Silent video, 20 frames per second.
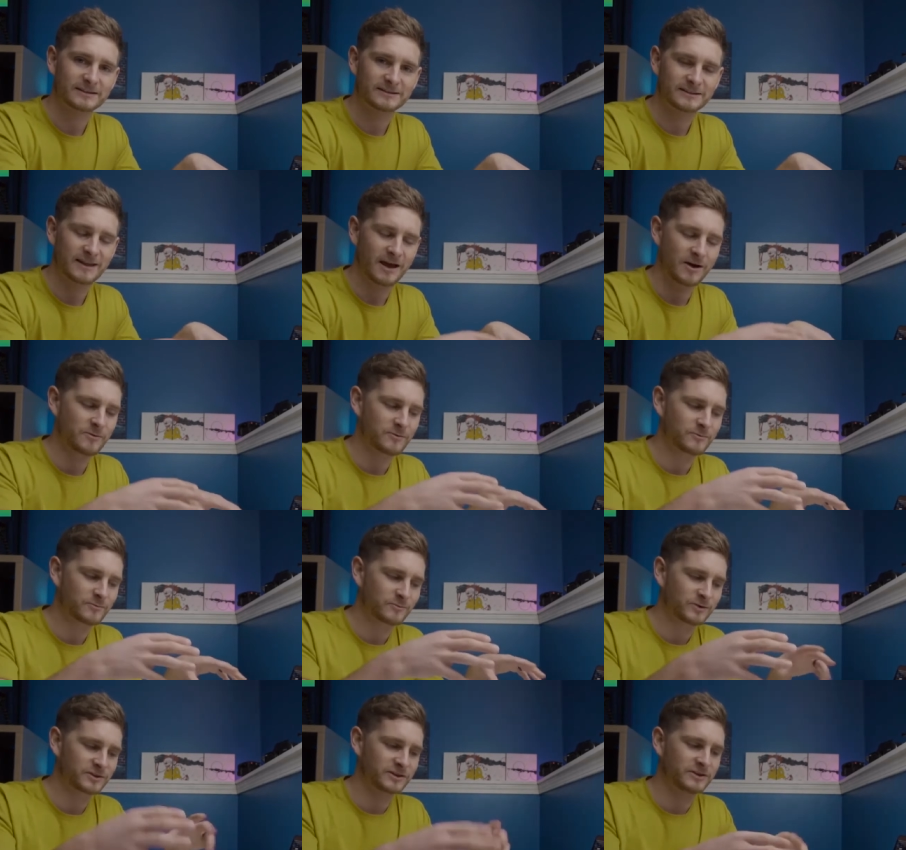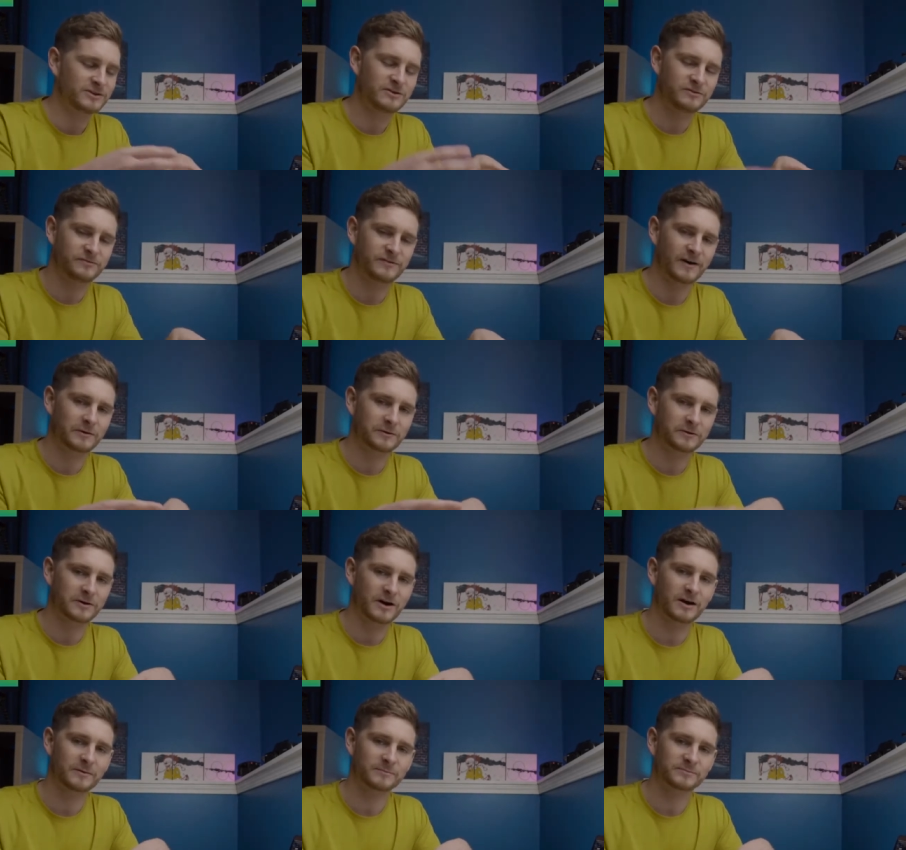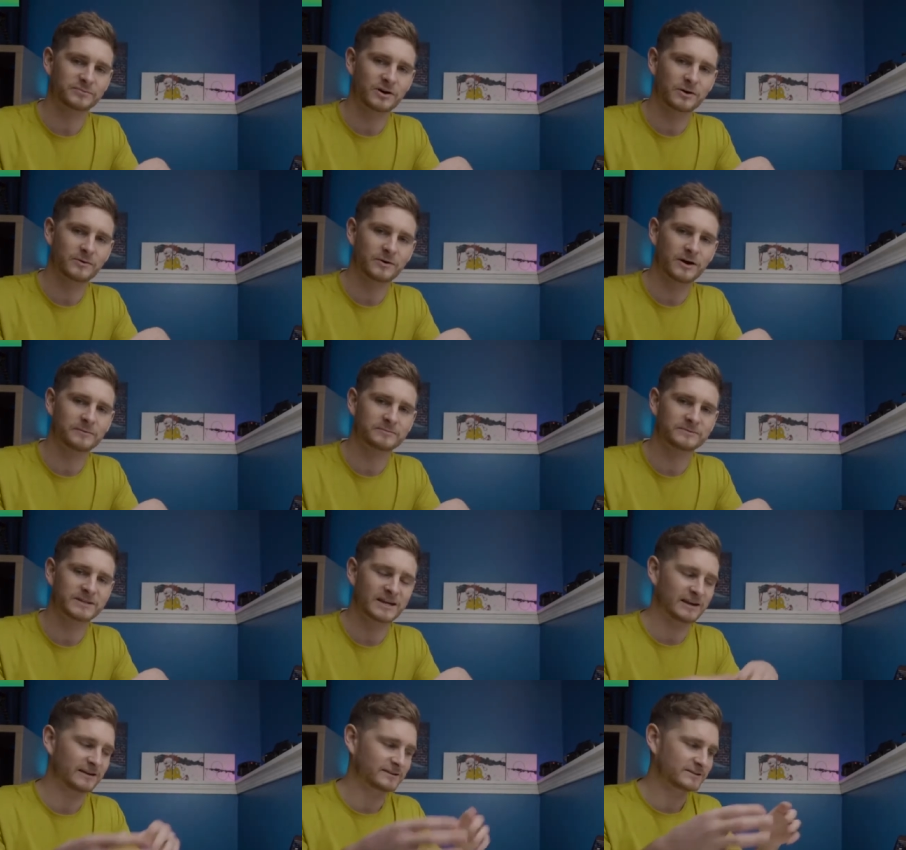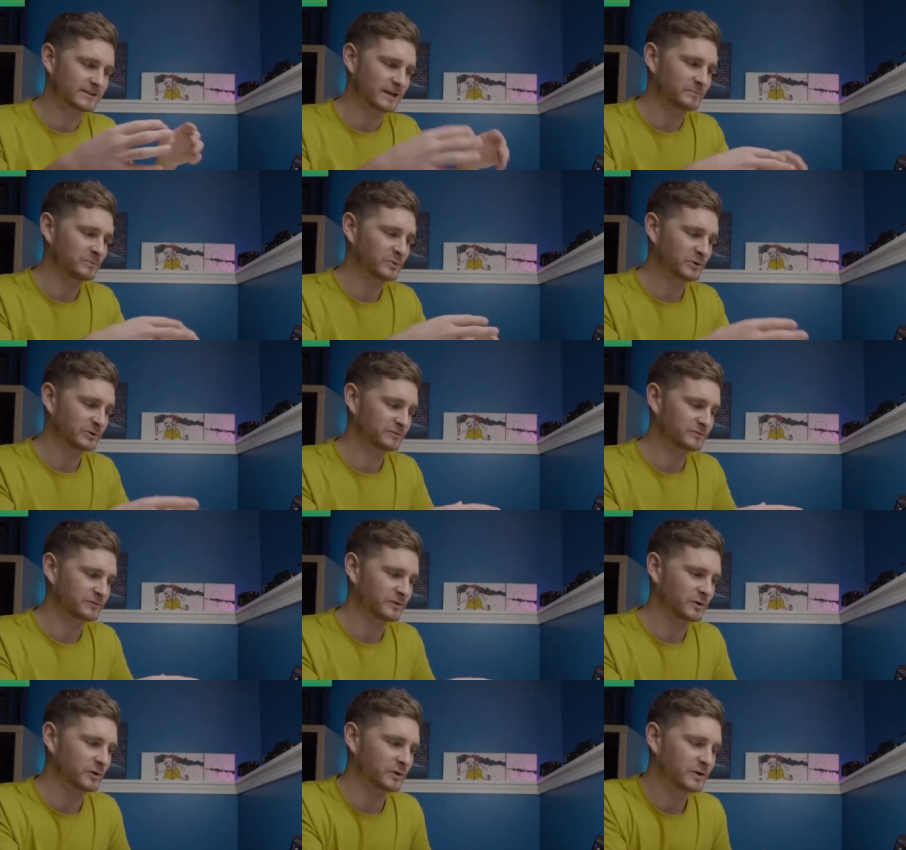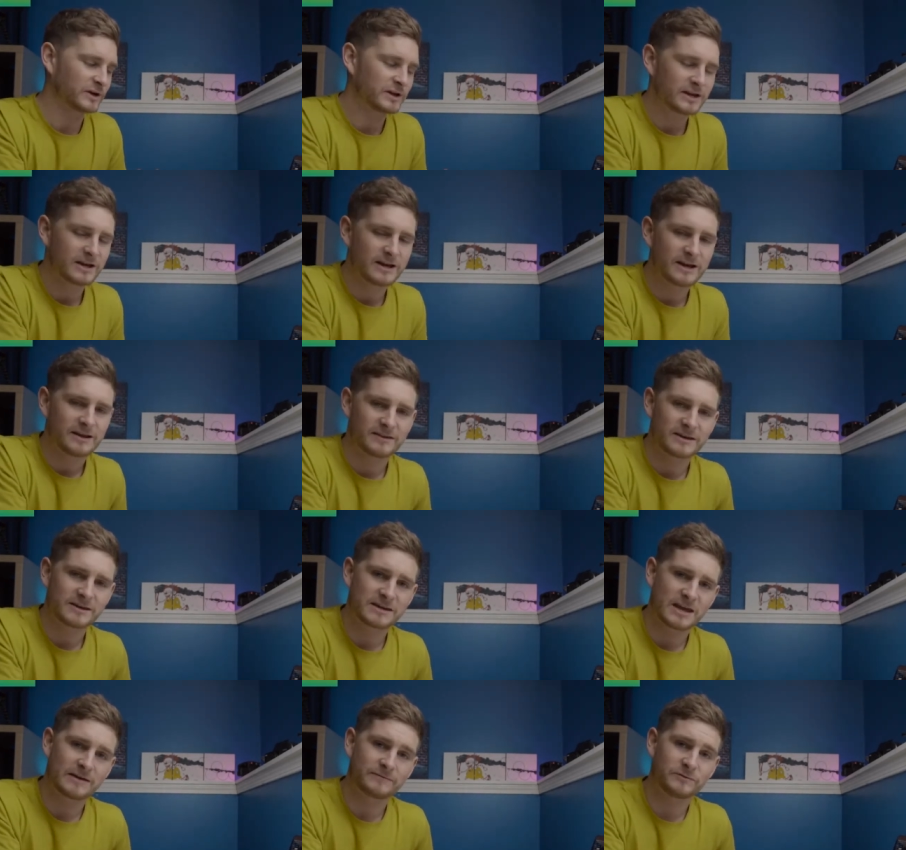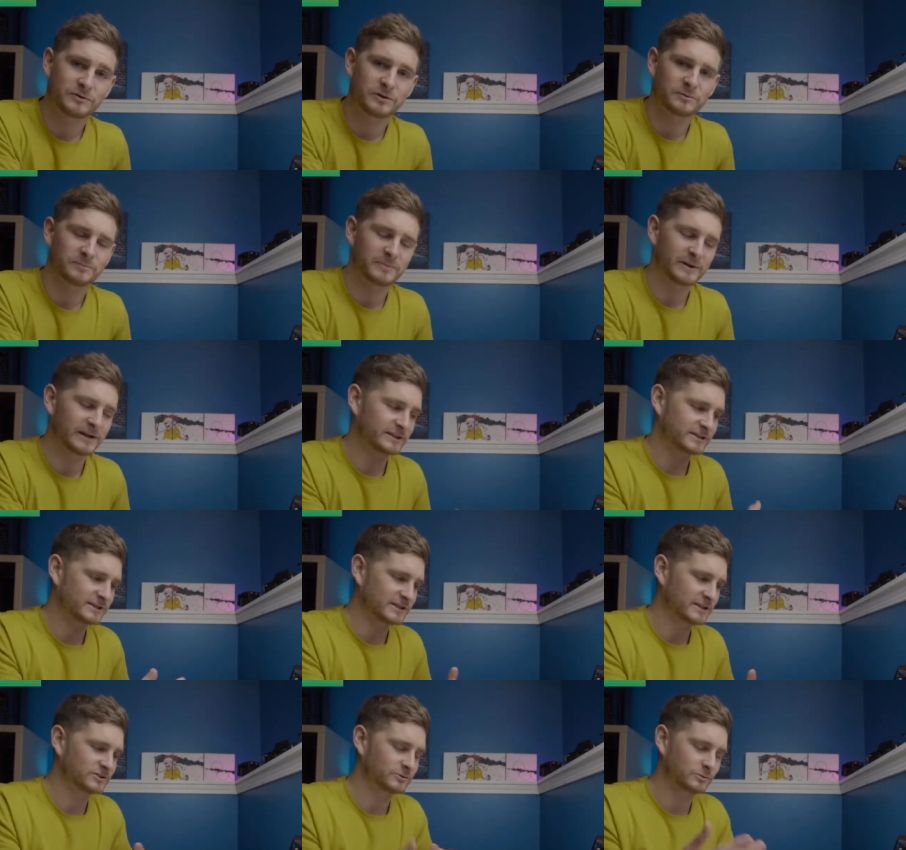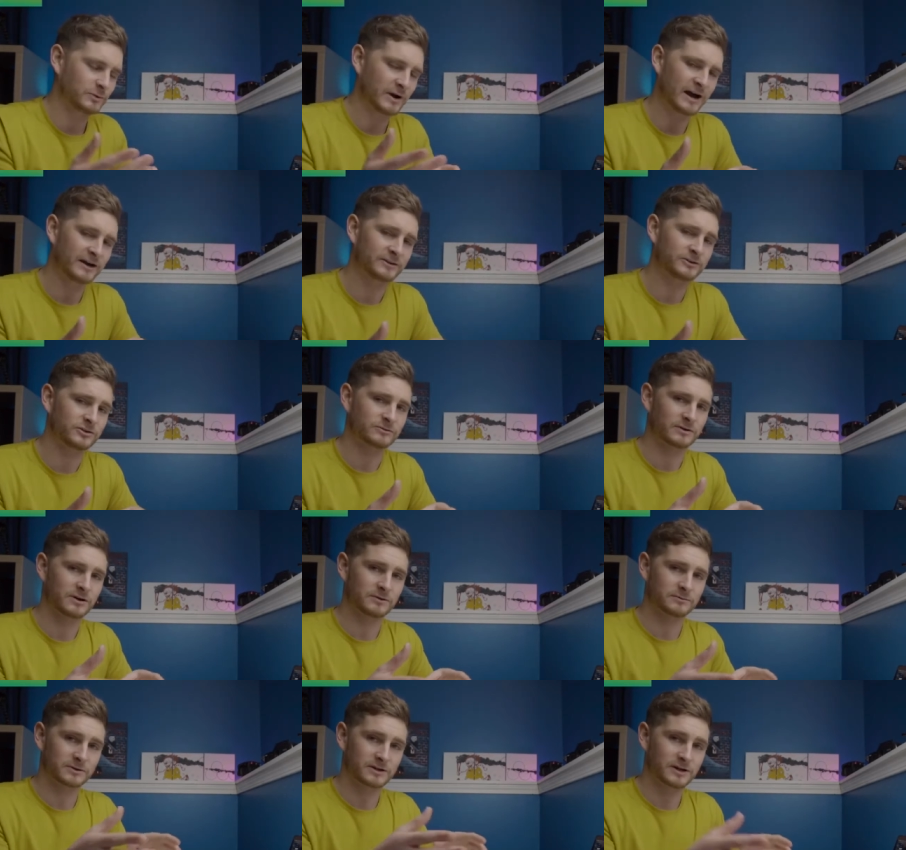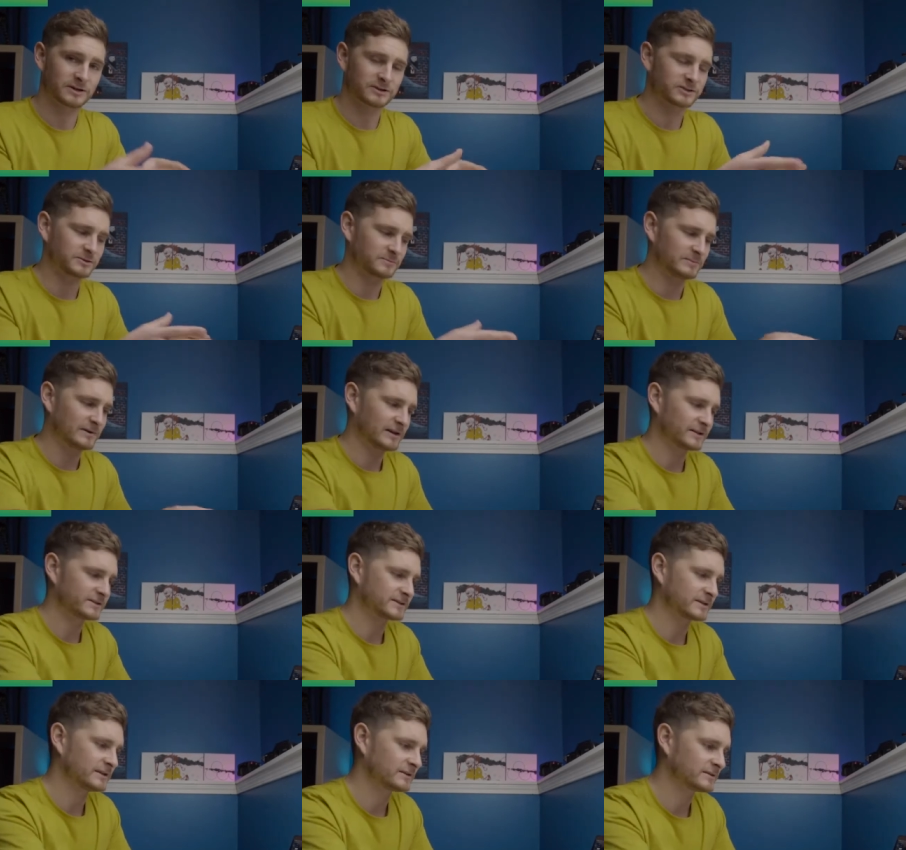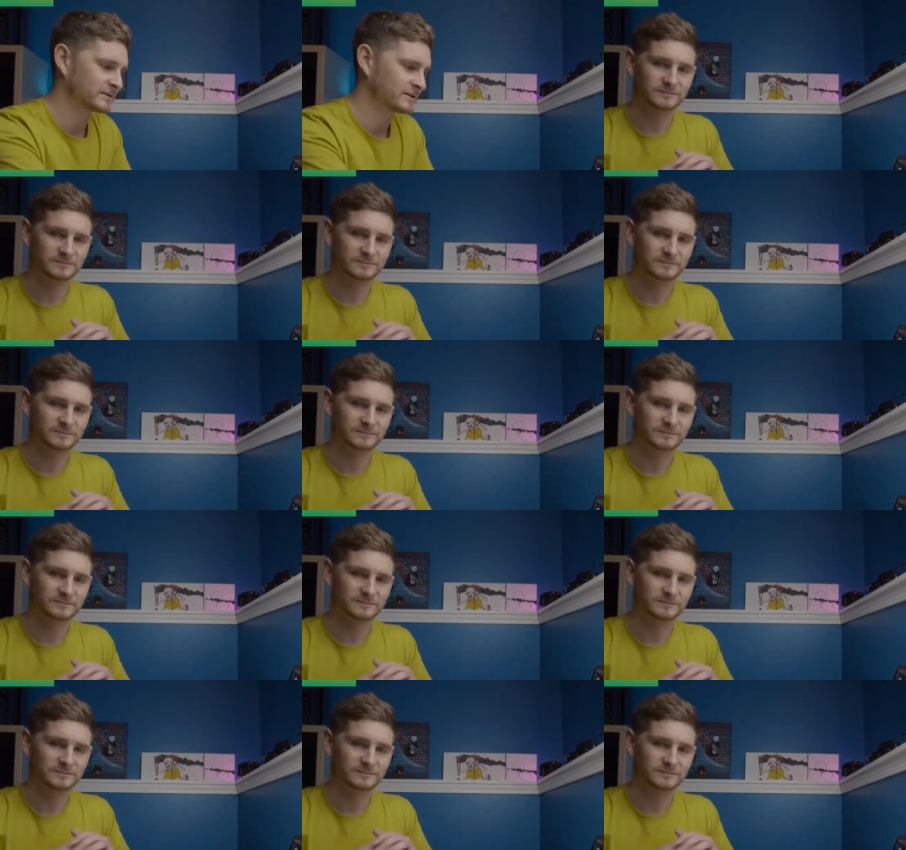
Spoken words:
Now, with the new Final Cut Pro update 10.4, they gave you the ability to add your own custom LUTs in.